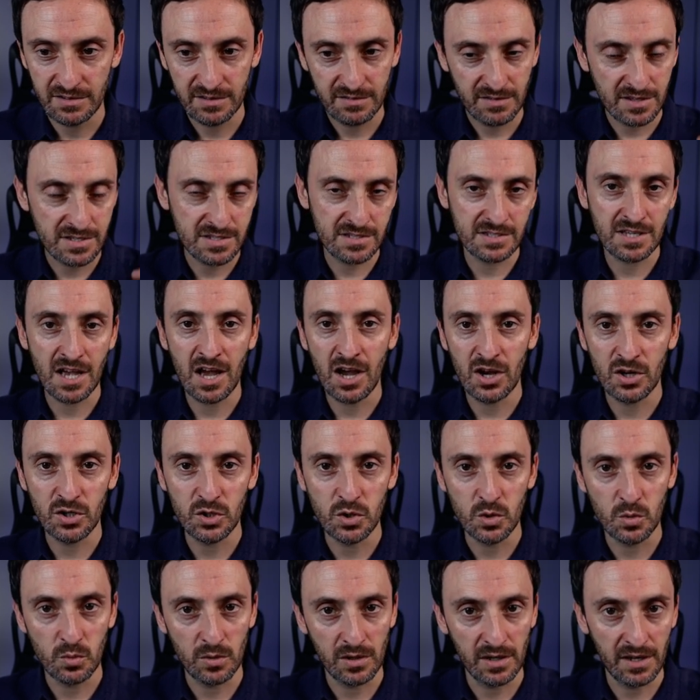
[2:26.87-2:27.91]
This is how
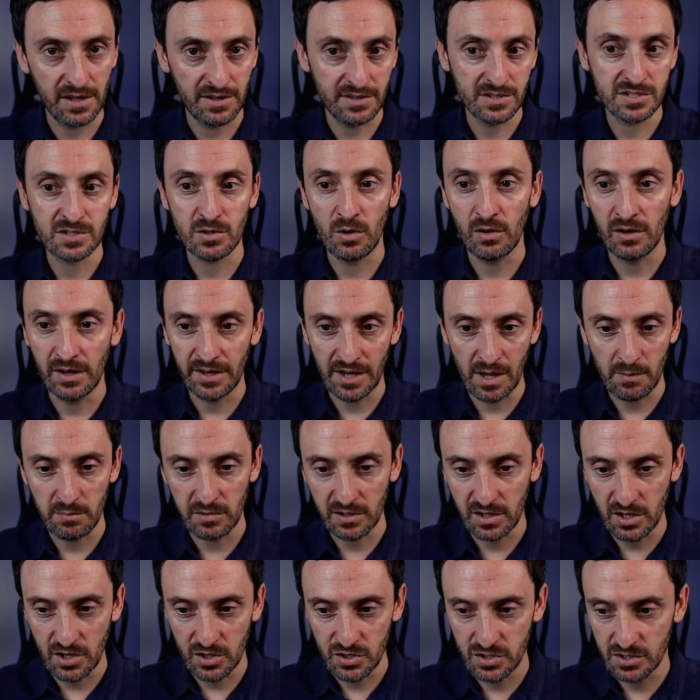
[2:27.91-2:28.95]
you will install an
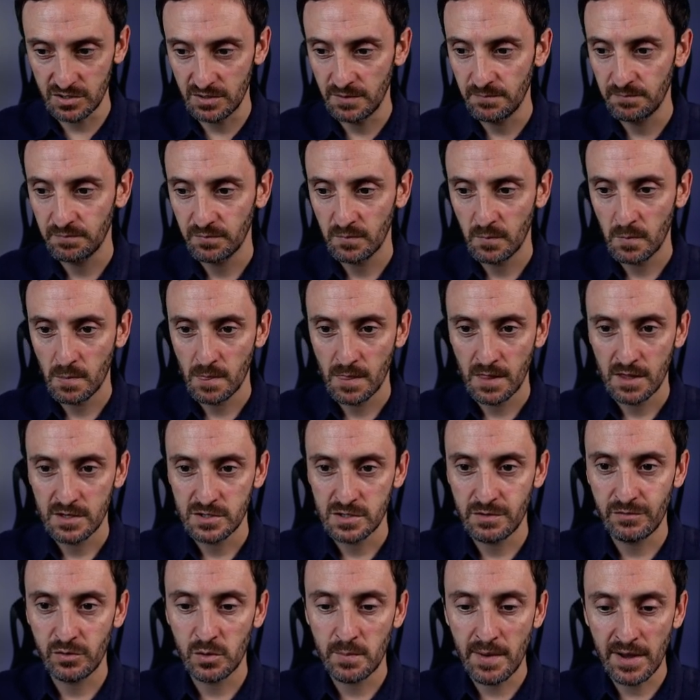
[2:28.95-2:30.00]
application.
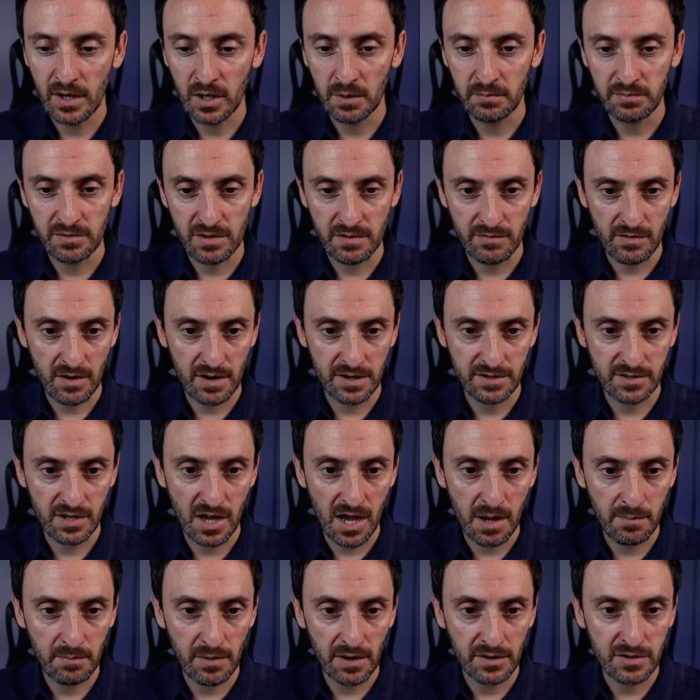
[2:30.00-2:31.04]
So if you go back up to the very
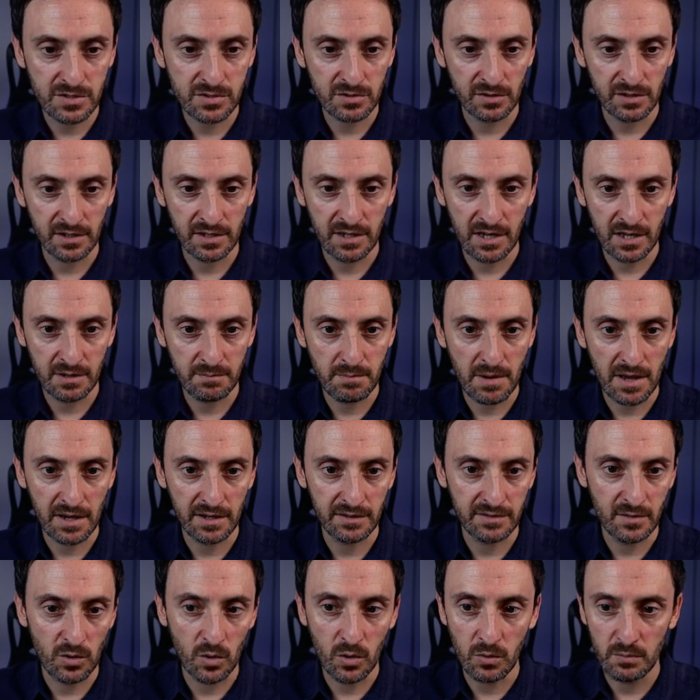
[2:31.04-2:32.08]
top, I'm just going to click back
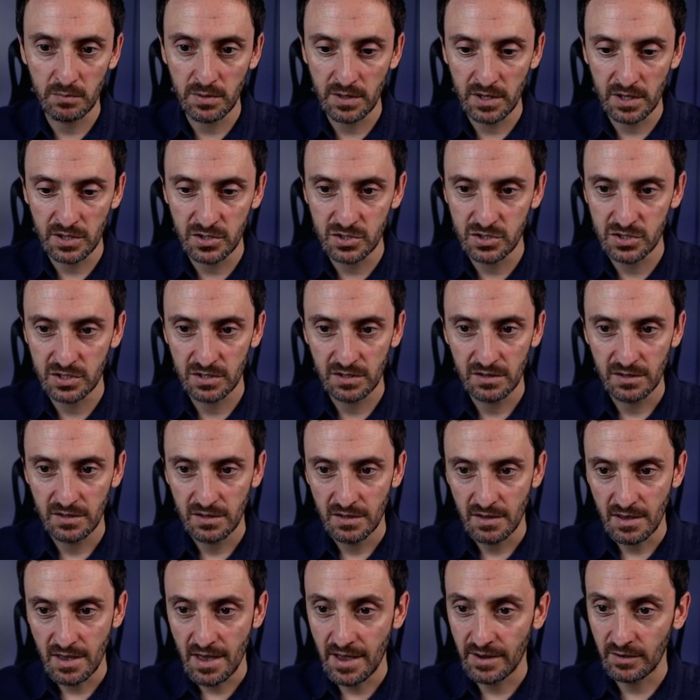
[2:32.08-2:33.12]
at the home page.
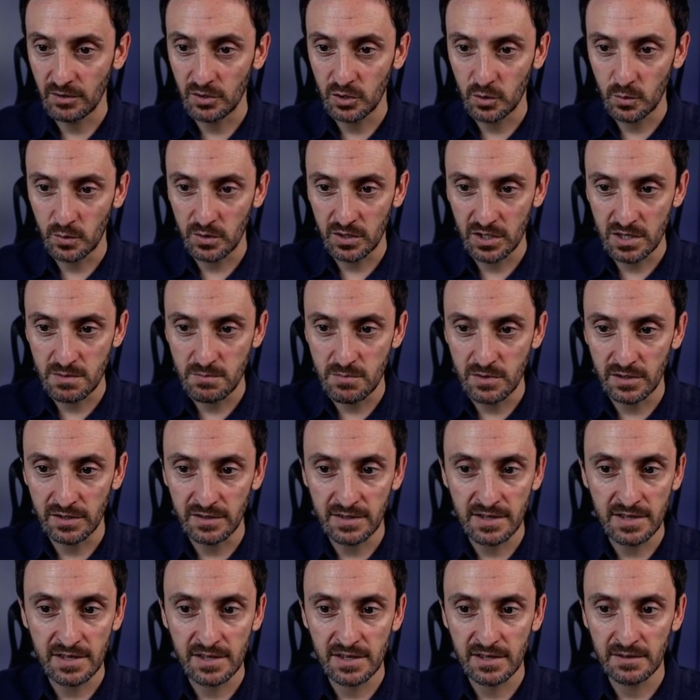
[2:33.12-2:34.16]
I'm going to go into
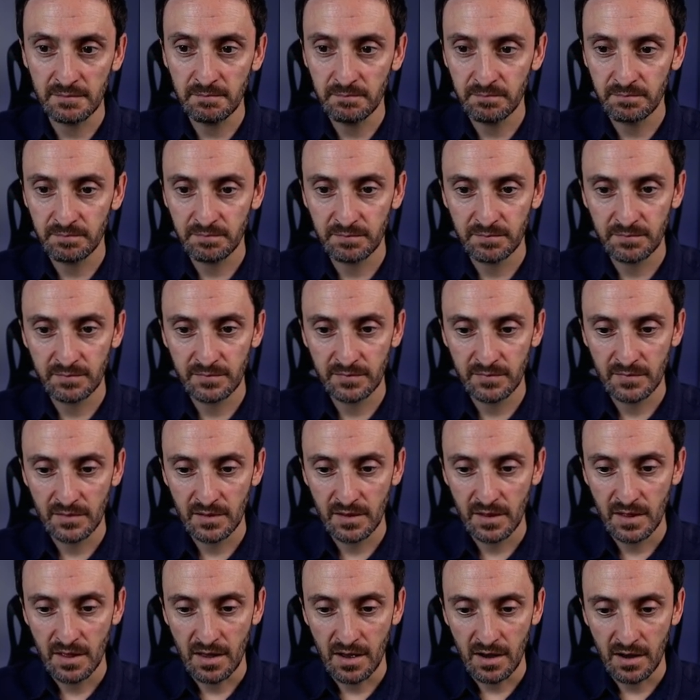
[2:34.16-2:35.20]
community again
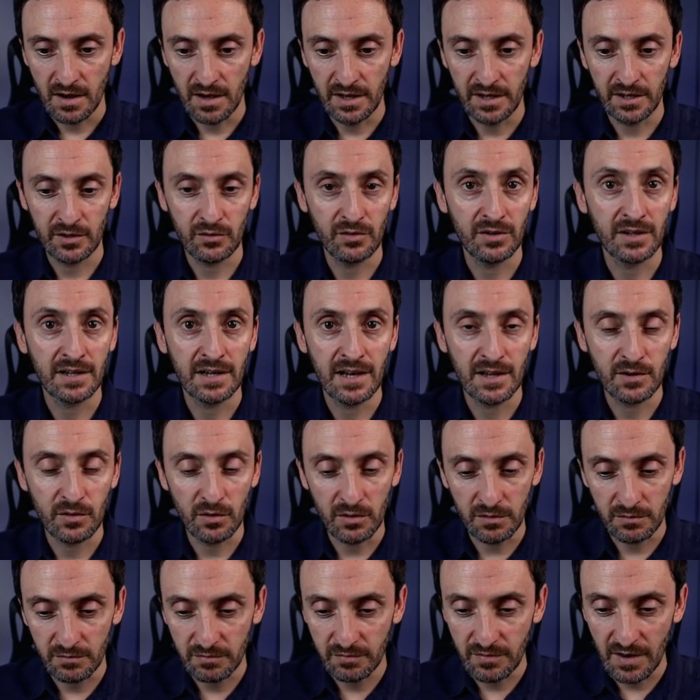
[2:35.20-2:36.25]
and I'm going to click
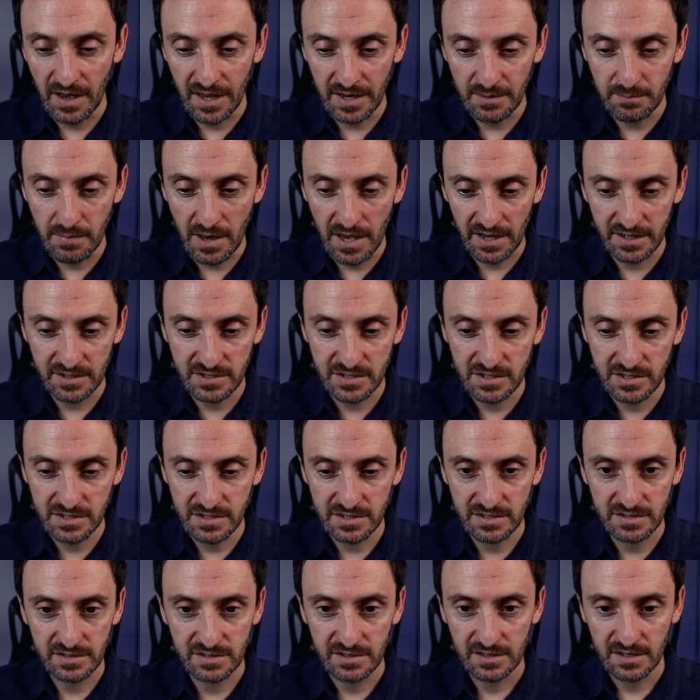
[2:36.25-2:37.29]
on find
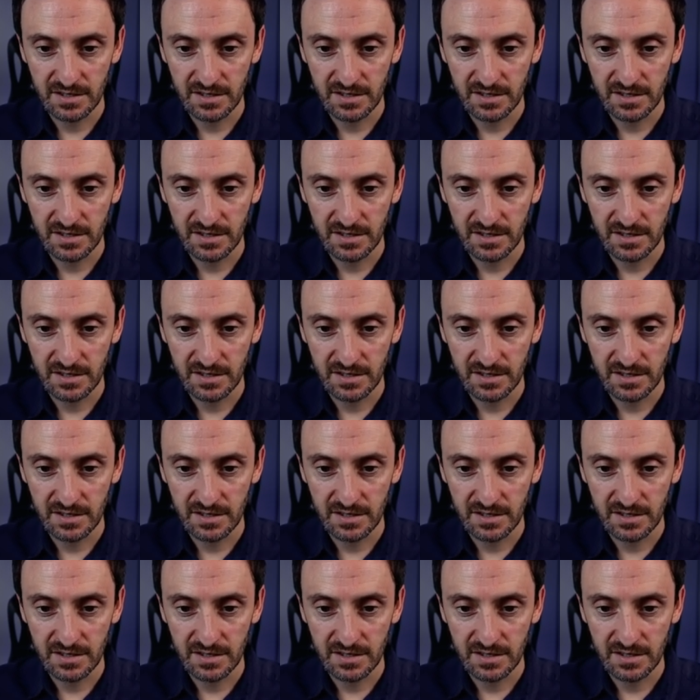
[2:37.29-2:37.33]
packages.